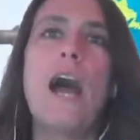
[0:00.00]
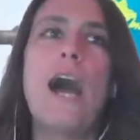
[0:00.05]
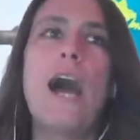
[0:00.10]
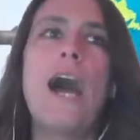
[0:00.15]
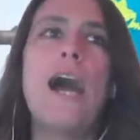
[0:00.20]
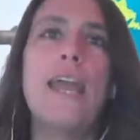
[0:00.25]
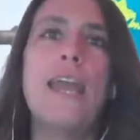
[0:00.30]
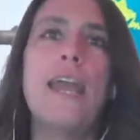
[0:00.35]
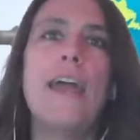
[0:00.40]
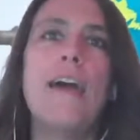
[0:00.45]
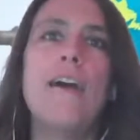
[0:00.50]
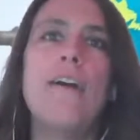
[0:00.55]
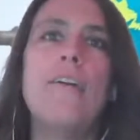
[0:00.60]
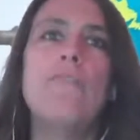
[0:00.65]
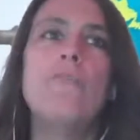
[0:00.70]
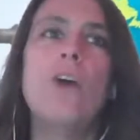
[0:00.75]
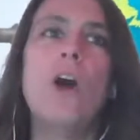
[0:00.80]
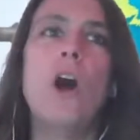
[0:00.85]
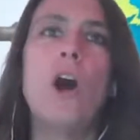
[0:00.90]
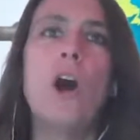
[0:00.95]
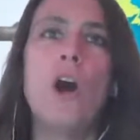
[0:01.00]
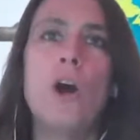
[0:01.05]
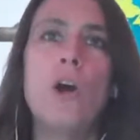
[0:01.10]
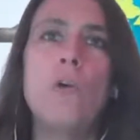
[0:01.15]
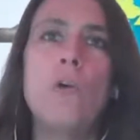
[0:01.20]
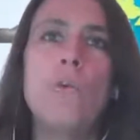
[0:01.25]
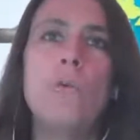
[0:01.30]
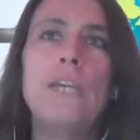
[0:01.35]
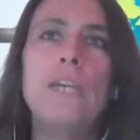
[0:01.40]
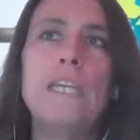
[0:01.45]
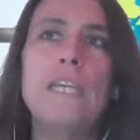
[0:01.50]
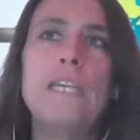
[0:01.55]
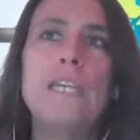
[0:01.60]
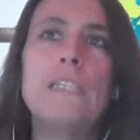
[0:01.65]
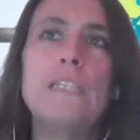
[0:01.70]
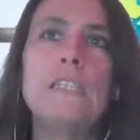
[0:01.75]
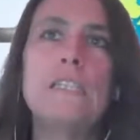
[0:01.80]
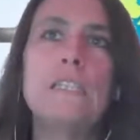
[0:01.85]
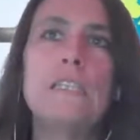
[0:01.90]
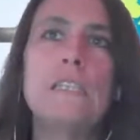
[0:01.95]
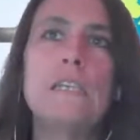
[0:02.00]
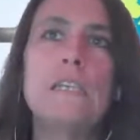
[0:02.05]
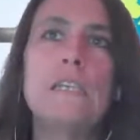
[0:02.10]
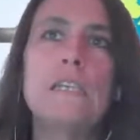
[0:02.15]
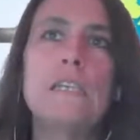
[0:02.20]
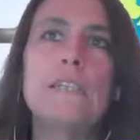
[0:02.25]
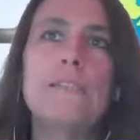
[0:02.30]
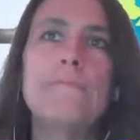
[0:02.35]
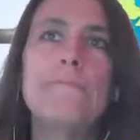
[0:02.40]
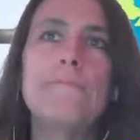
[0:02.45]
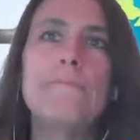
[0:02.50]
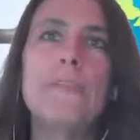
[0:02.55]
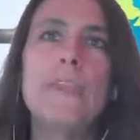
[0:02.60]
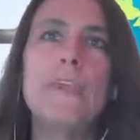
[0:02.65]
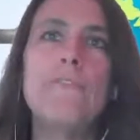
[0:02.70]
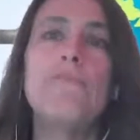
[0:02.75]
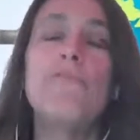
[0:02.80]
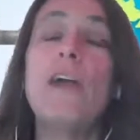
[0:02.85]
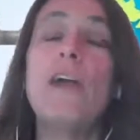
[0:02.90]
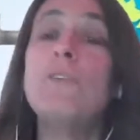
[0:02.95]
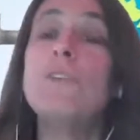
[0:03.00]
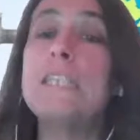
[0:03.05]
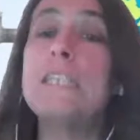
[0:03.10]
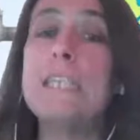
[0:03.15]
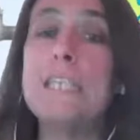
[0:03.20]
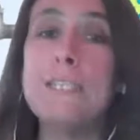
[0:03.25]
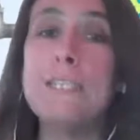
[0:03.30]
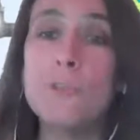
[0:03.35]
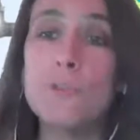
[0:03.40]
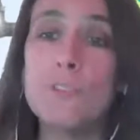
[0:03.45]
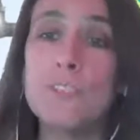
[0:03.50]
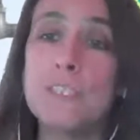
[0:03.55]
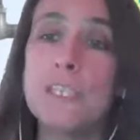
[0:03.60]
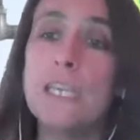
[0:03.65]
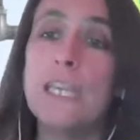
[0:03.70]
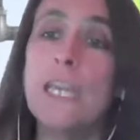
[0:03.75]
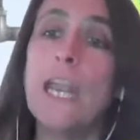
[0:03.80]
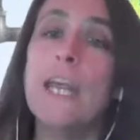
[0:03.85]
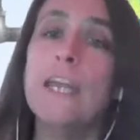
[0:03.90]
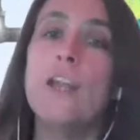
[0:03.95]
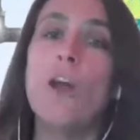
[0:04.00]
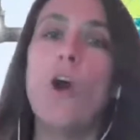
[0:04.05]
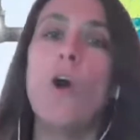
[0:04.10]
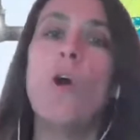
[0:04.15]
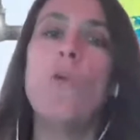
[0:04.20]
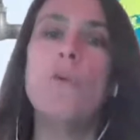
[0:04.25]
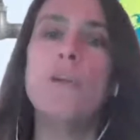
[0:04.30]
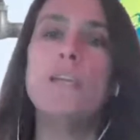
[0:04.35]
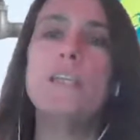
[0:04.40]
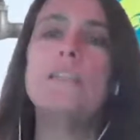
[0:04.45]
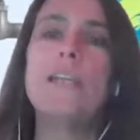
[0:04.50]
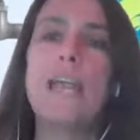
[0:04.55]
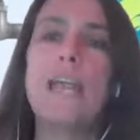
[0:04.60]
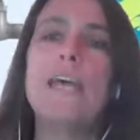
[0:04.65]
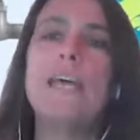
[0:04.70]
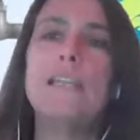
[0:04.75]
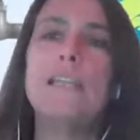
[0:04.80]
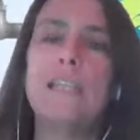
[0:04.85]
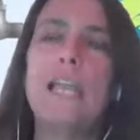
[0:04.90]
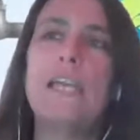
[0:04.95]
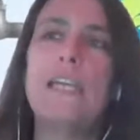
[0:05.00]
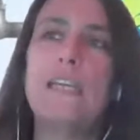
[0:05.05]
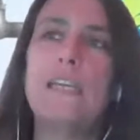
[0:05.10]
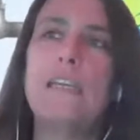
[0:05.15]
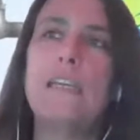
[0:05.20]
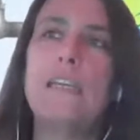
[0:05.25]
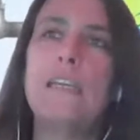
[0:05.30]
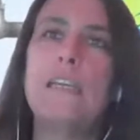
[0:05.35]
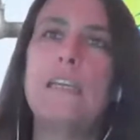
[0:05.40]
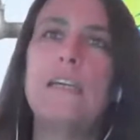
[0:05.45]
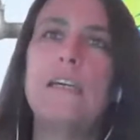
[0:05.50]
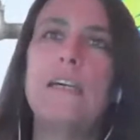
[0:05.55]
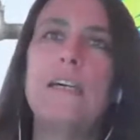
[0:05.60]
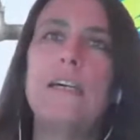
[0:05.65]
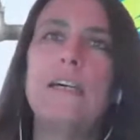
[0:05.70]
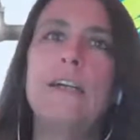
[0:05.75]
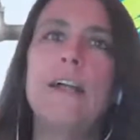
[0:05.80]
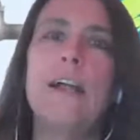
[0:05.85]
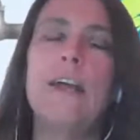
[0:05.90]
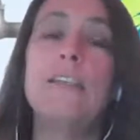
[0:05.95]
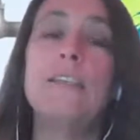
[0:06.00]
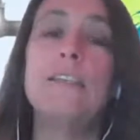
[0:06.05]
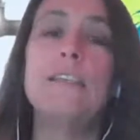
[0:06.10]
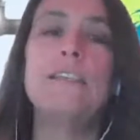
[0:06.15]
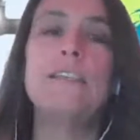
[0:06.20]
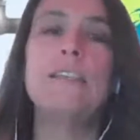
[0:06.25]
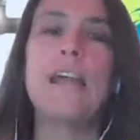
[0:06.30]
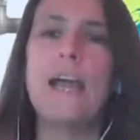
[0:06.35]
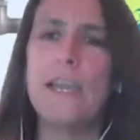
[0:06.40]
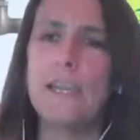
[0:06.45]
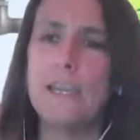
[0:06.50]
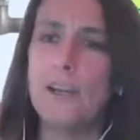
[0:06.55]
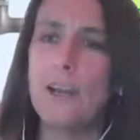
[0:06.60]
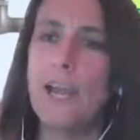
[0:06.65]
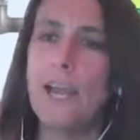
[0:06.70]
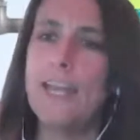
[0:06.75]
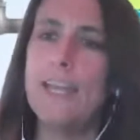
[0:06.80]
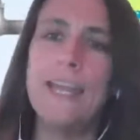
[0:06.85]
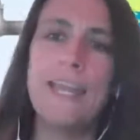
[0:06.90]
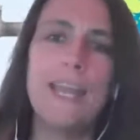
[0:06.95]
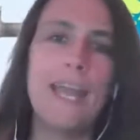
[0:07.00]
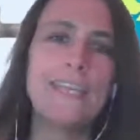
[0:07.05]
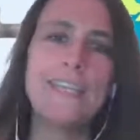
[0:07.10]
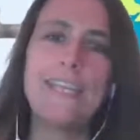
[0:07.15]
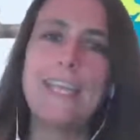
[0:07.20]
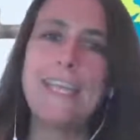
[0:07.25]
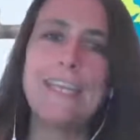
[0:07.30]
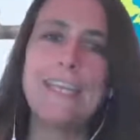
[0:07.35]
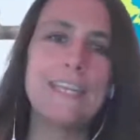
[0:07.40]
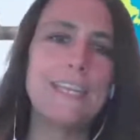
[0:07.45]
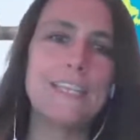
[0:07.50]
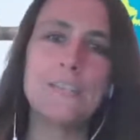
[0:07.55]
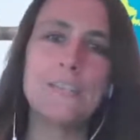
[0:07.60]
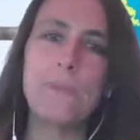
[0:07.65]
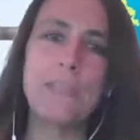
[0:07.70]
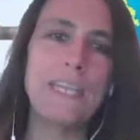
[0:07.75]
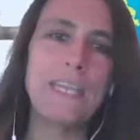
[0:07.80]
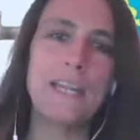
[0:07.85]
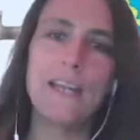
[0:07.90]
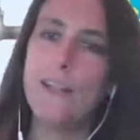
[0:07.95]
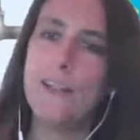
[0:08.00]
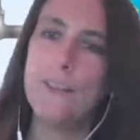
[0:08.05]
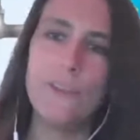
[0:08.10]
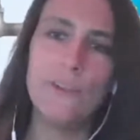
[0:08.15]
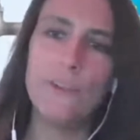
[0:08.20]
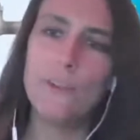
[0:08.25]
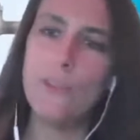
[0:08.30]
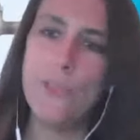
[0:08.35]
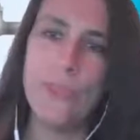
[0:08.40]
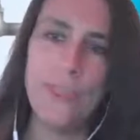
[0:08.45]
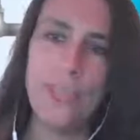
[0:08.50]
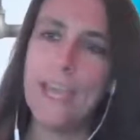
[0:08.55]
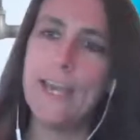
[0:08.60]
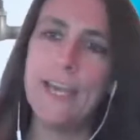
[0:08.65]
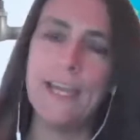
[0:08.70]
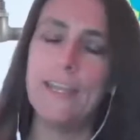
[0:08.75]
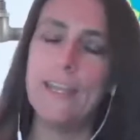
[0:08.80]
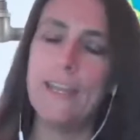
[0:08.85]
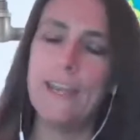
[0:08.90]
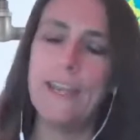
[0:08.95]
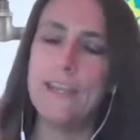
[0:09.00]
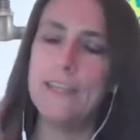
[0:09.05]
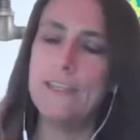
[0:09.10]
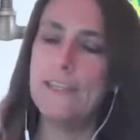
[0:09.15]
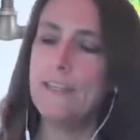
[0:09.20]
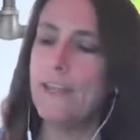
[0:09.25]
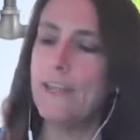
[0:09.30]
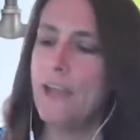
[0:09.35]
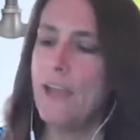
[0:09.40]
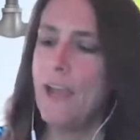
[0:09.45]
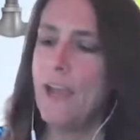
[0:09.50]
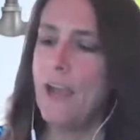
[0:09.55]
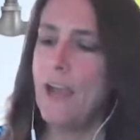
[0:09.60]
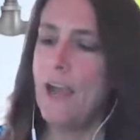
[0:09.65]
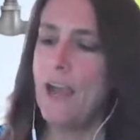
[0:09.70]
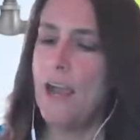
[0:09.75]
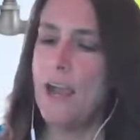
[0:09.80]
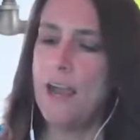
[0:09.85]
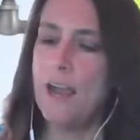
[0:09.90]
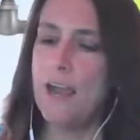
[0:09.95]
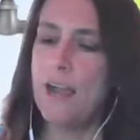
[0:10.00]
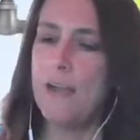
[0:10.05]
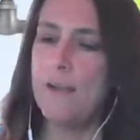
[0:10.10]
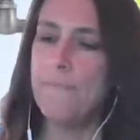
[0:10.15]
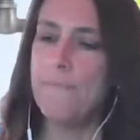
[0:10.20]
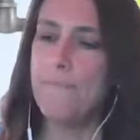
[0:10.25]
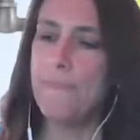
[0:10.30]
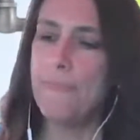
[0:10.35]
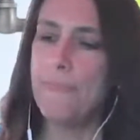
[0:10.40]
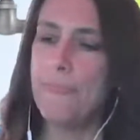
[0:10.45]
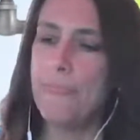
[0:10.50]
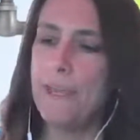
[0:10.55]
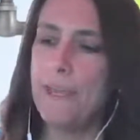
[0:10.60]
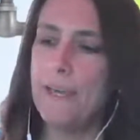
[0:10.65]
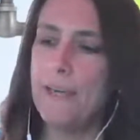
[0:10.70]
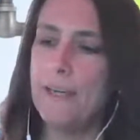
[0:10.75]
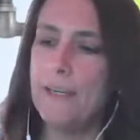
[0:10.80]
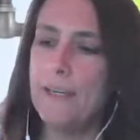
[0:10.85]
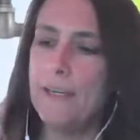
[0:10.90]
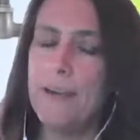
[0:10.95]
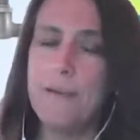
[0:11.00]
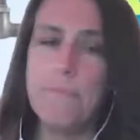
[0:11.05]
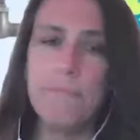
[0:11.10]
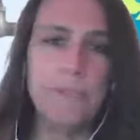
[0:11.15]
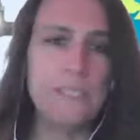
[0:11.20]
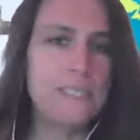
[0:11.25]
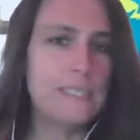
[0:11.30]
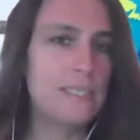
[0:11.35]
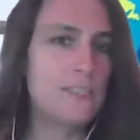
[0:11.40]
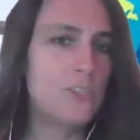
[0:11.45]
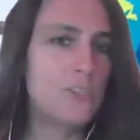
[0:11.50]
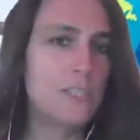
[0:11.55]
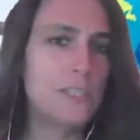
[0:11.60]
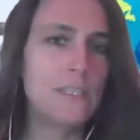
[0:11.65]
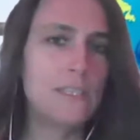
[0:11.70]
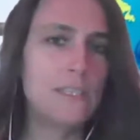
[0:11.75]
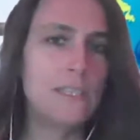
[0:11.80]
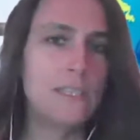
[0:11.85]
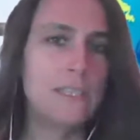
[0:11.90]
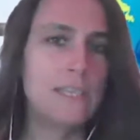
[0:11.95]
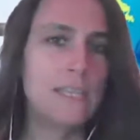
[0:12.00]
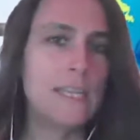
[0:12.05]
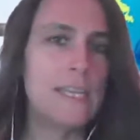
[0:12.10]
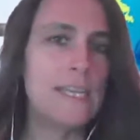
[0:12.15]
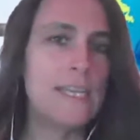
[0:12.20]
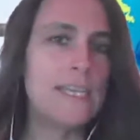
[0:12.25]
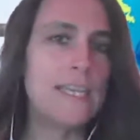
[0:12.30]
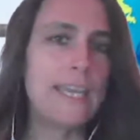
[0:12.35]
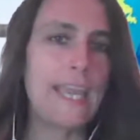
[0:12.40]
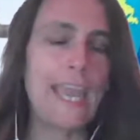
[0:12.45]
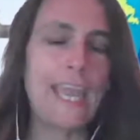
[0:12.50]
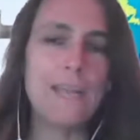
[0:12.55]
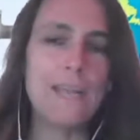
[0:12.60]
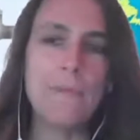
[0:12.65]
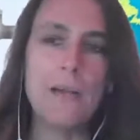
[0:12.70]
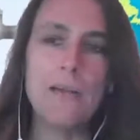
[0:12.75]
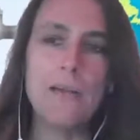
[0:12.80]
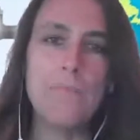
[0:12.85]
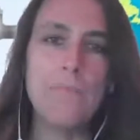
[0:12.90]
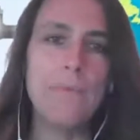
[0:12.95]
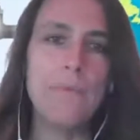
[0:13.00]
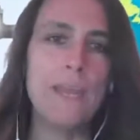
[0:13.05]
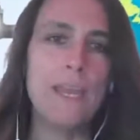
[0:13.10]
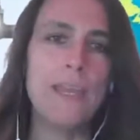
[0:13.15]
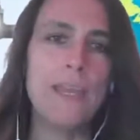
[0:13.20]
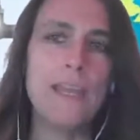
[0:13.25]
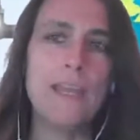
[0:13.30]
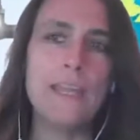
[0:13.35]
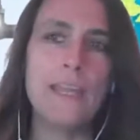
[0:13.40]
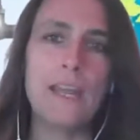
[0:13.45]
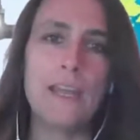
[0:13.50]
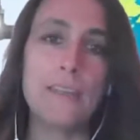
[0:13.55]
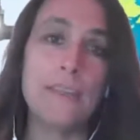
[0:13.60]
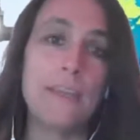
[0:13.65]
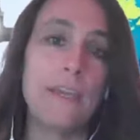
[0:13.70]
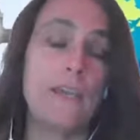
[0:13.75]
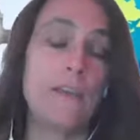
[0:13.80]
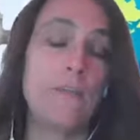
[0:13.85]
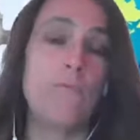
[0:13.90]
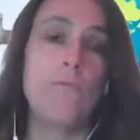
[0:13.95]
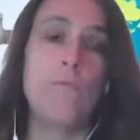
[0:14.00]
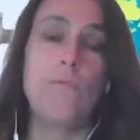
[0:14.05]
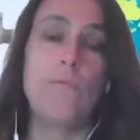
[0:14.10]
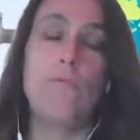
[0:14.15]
I have always found it interesting, and I'd always had like a desire, and I can't explain it other than that. And a position came up, and I thought,